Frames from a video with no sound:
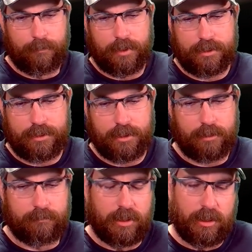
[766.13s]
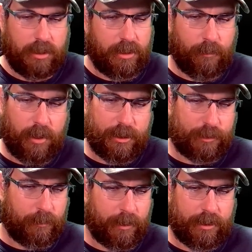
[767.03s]
But anyway, I
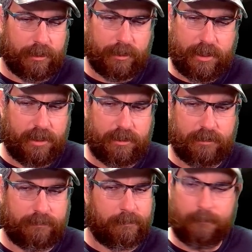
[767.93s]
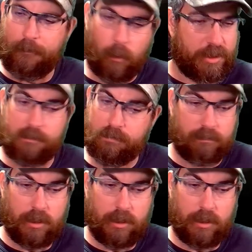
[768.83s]
just wanted to kind of voice